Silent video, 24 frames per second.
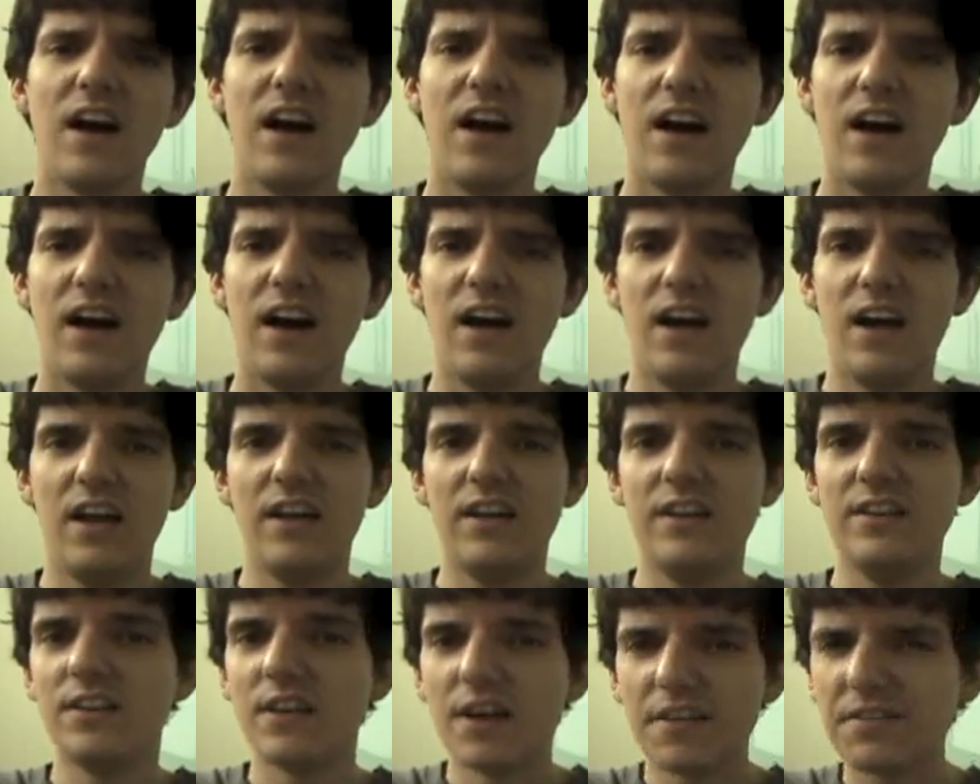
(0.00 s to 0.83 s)

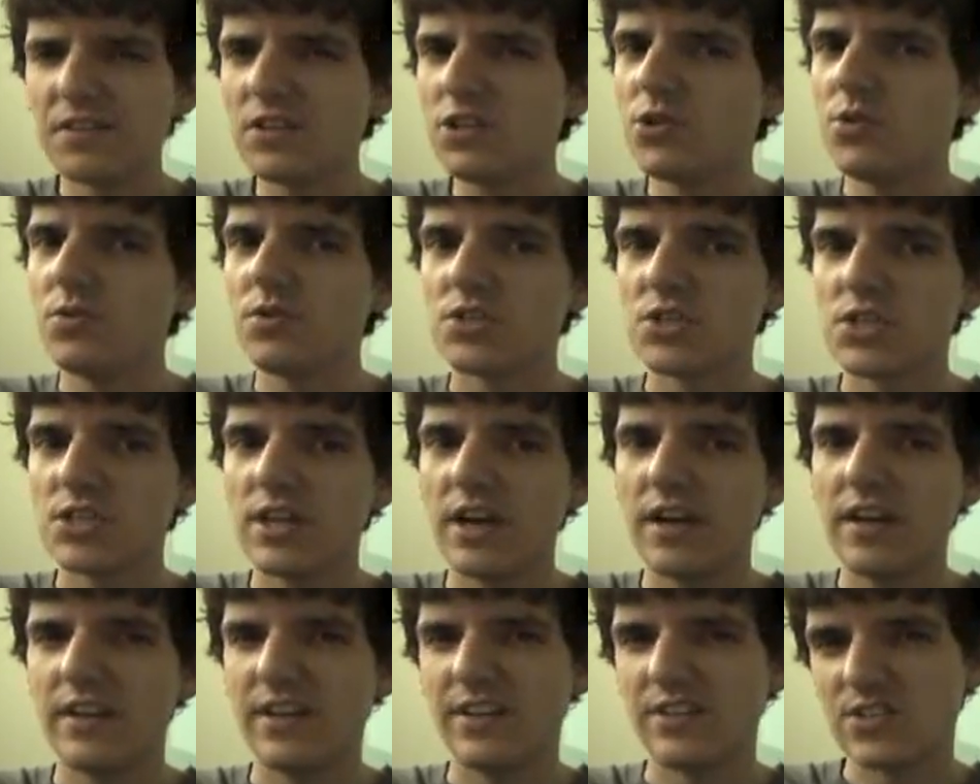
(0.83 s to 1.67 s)
Nothing too
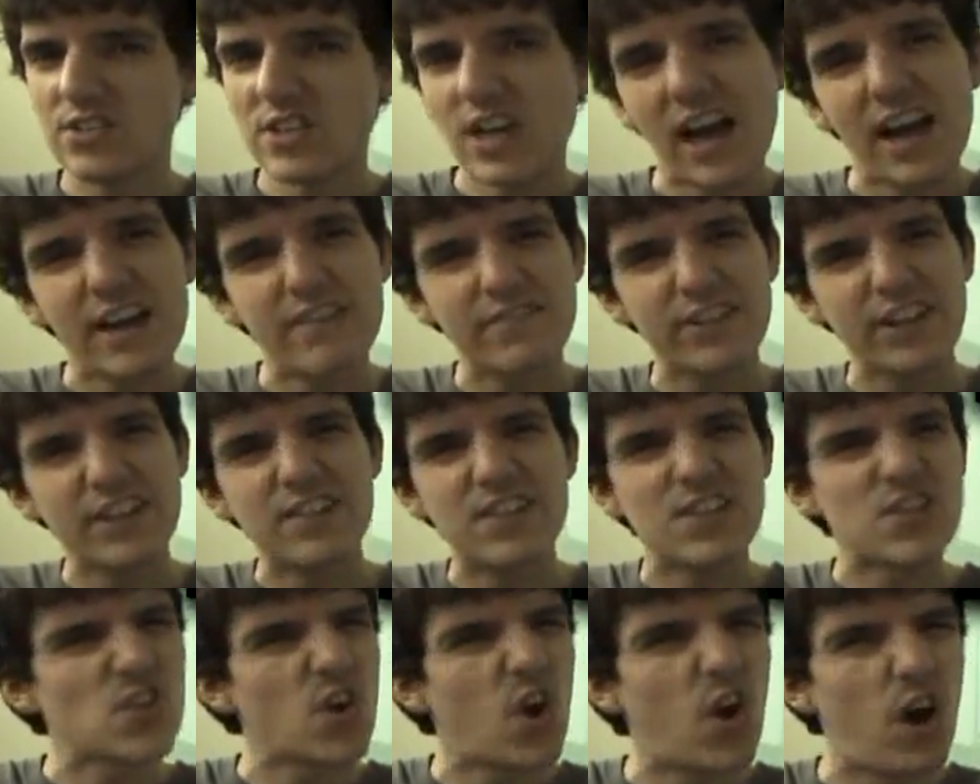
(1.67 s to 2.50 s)
exciting. It's kind of like
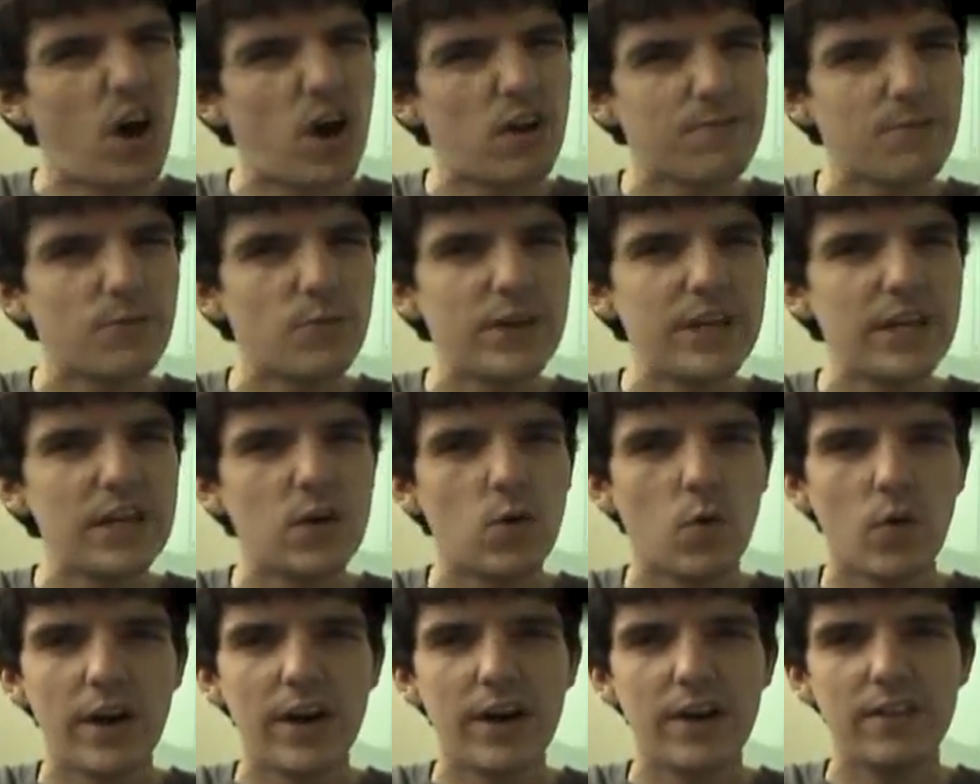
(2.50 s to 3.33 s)
this off
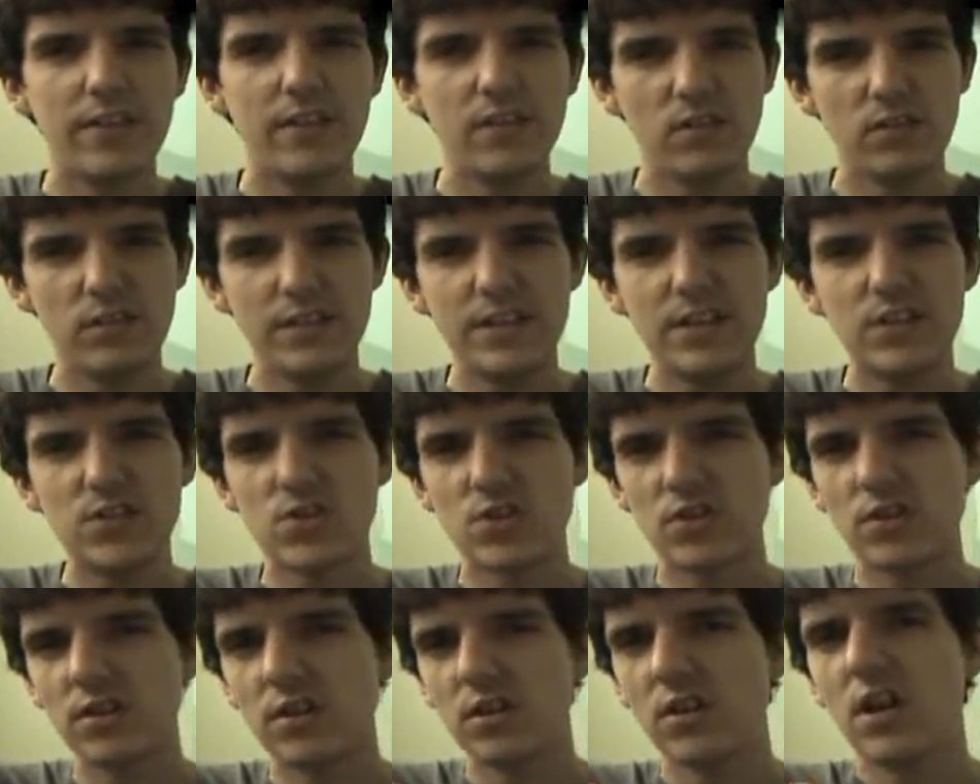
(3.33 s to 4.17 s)
week where the leagues
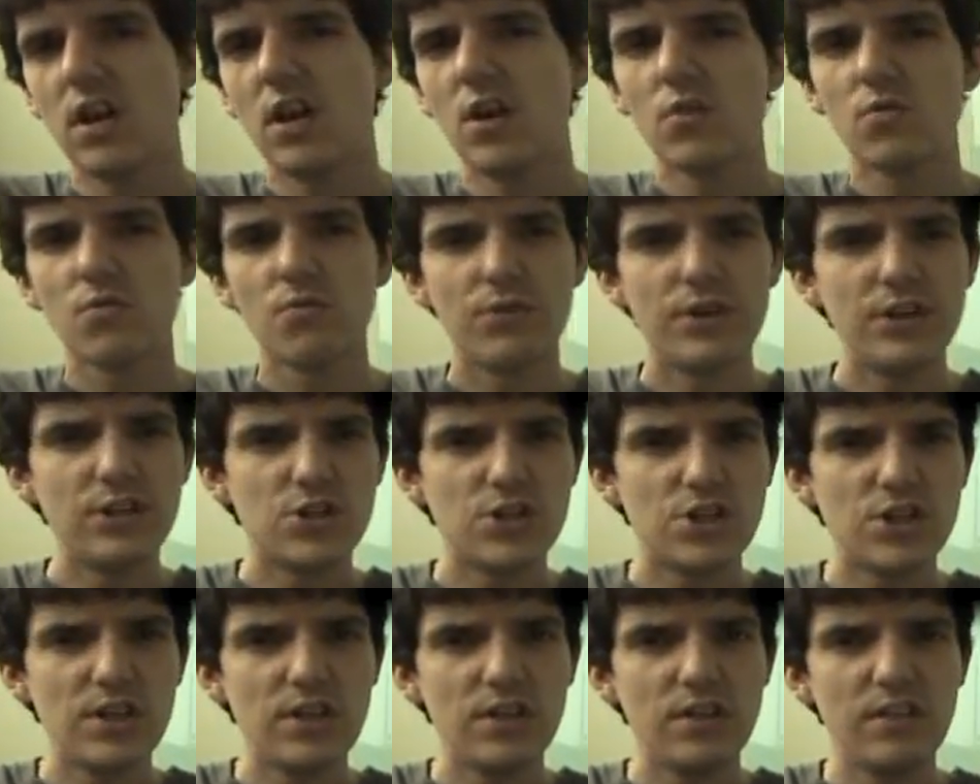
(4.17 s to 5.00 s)
are
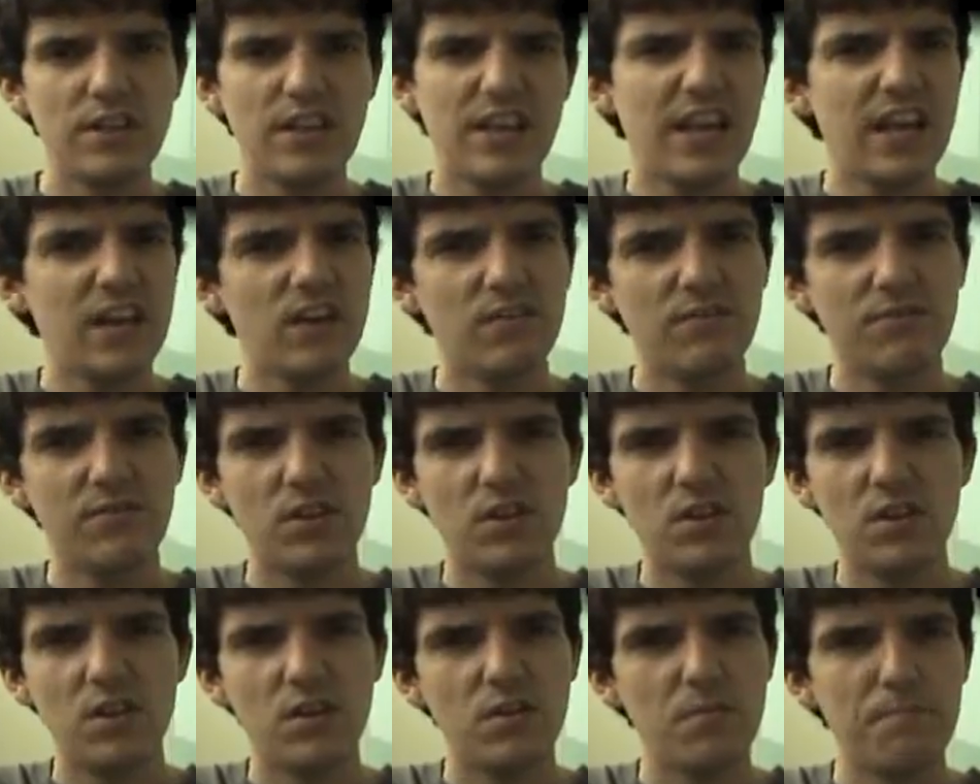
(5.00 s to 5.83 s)
reaching the end of
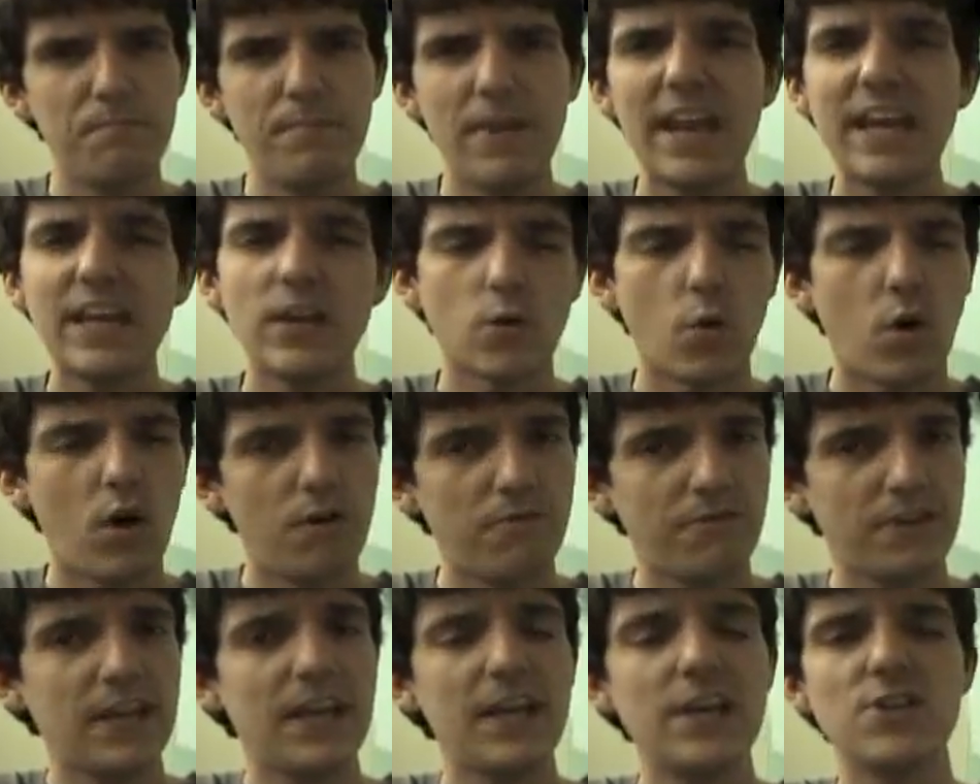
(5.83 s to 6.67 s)
the main
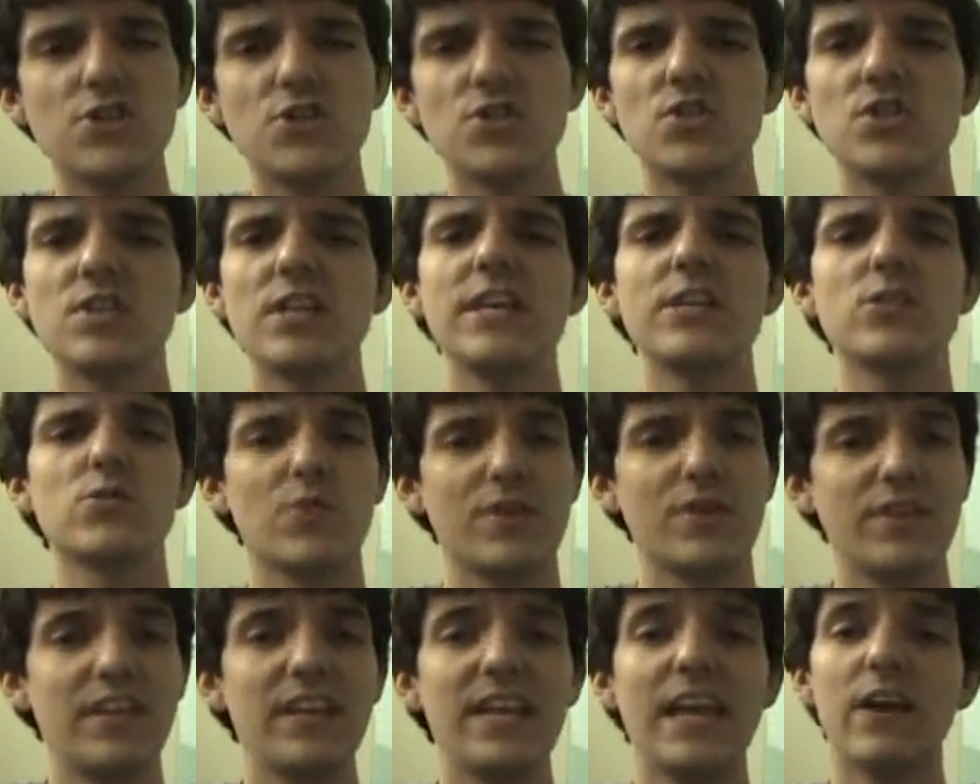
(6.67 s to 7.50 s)
qualification stage
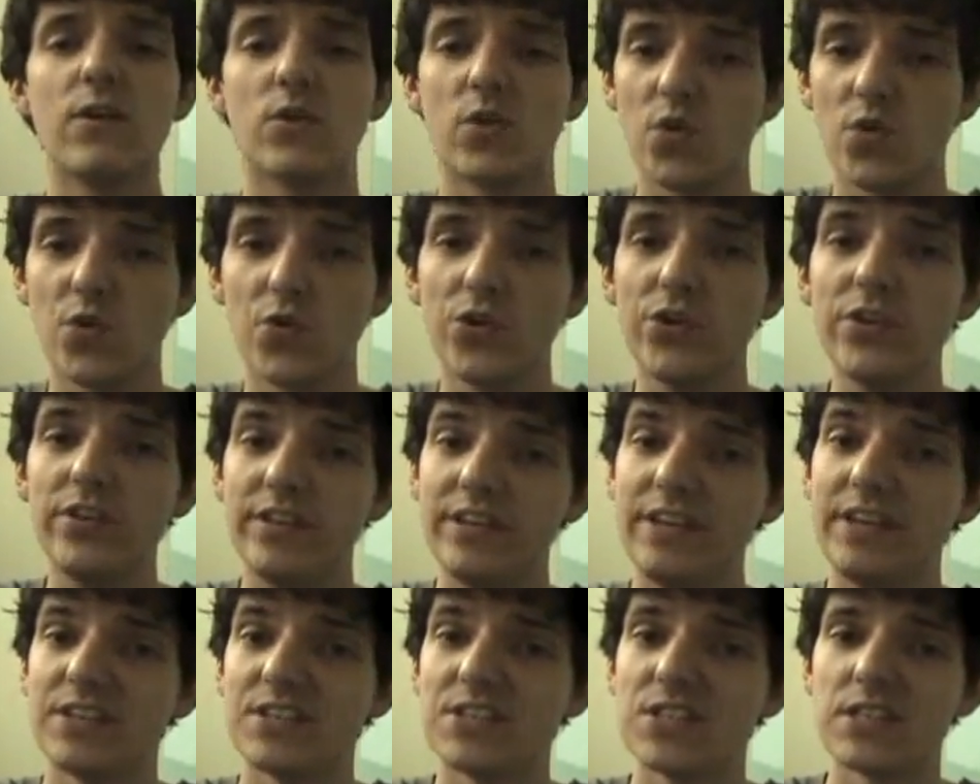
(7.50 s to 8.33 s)
where they get
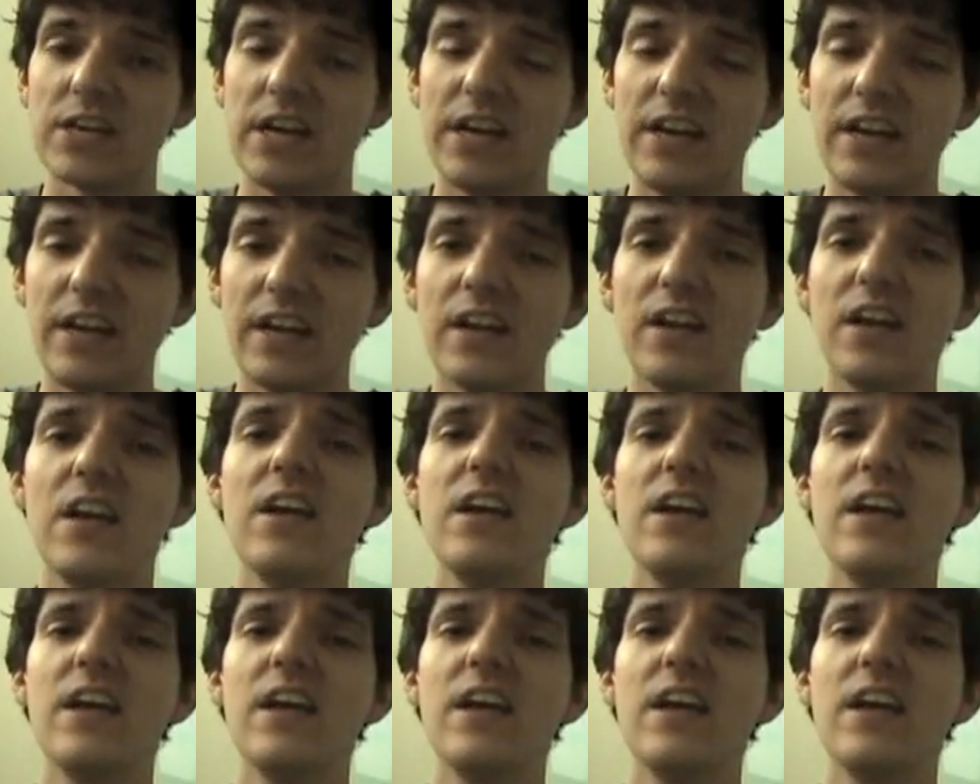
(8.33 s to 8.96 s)
really exciting.